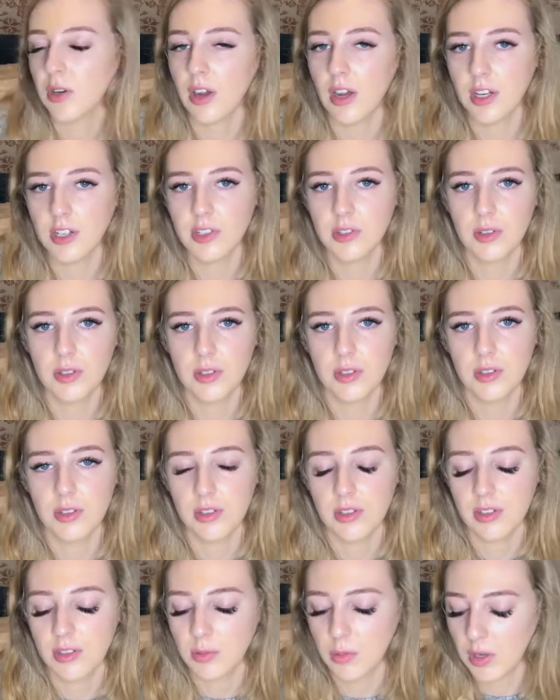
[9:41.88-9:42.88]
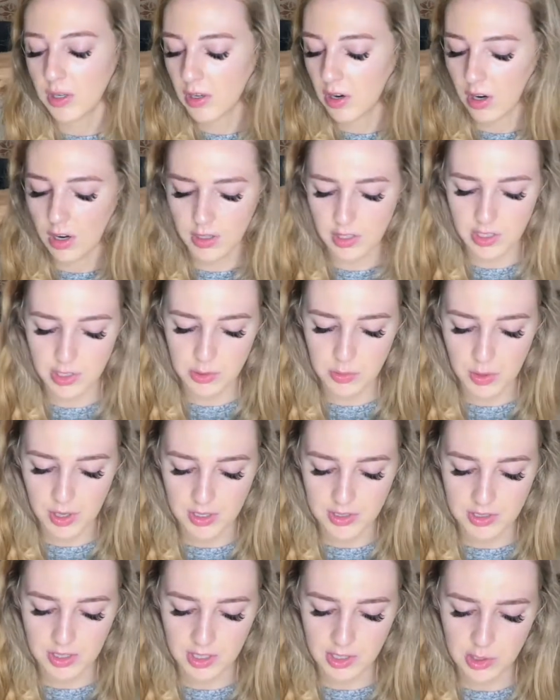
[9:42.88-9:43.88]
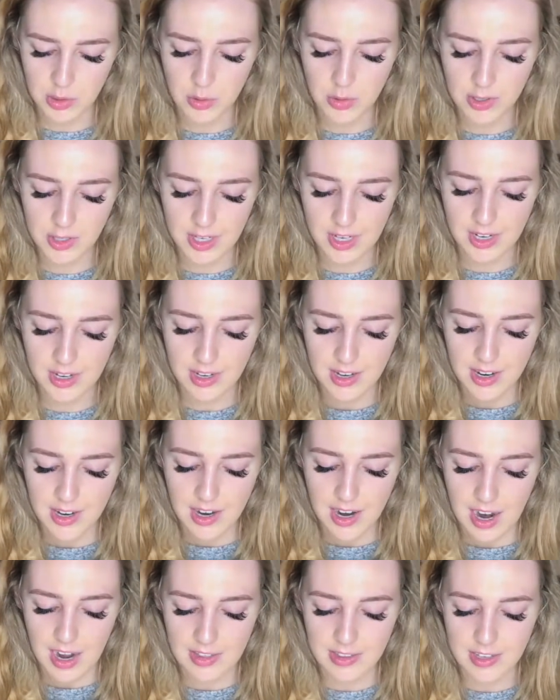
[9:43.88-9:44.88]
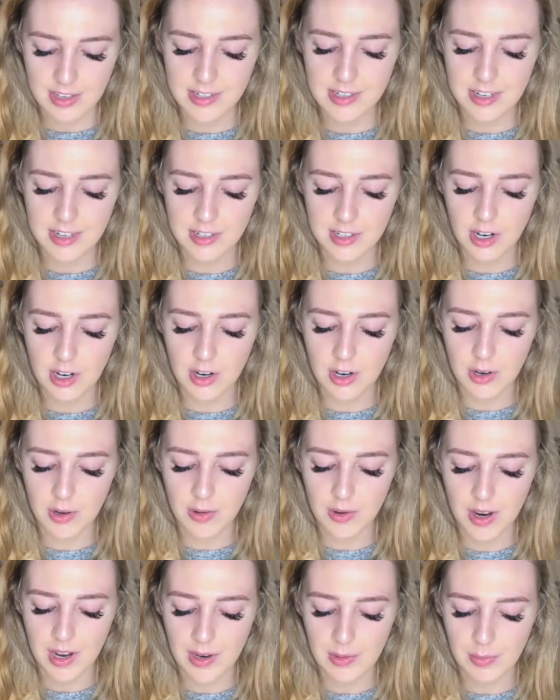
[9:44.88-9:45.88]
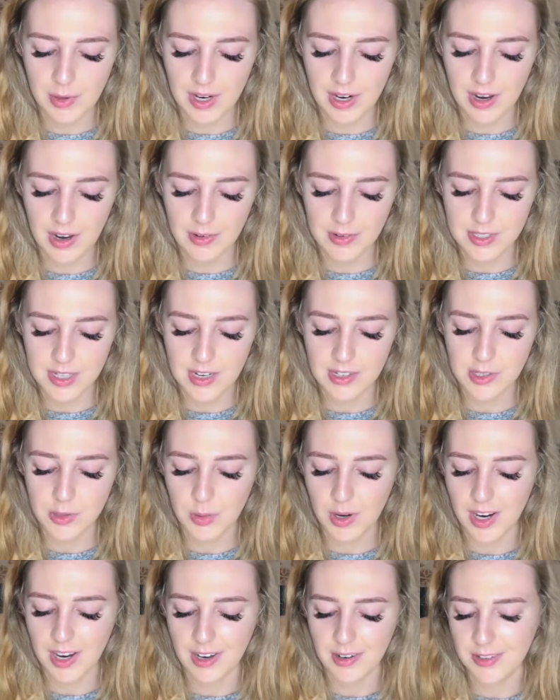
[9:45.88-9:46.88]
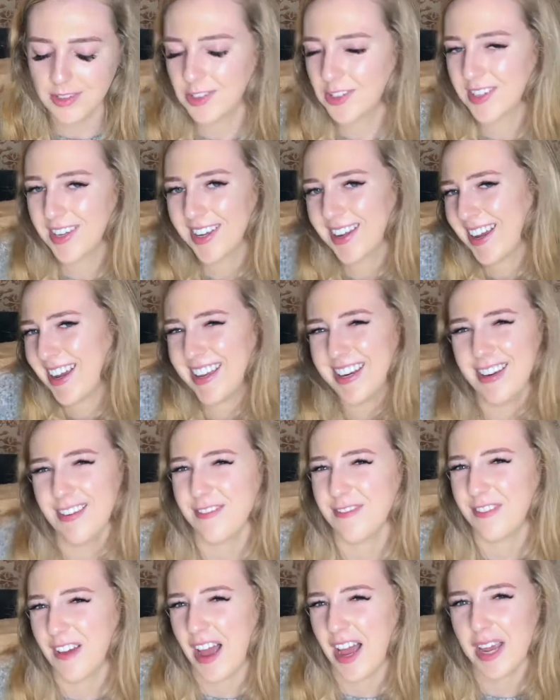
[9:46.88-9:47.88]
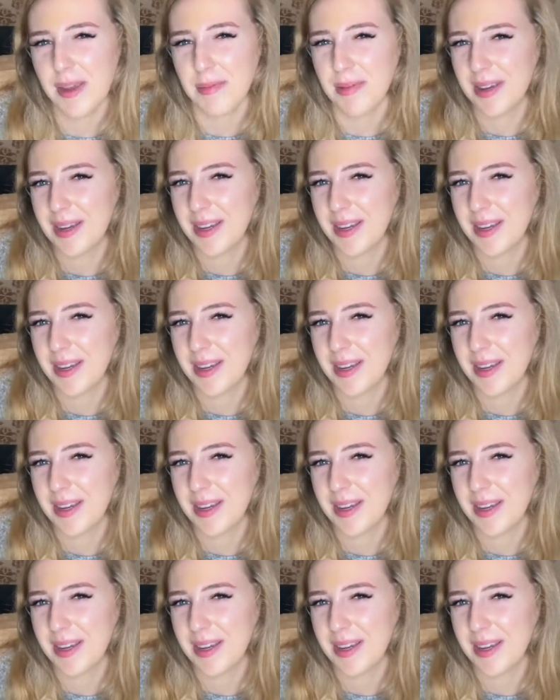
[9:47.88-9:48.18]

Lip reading: I got into this one college once, I toured it, and then didn't go, and when I was asked why, I was just like, I didn't vibe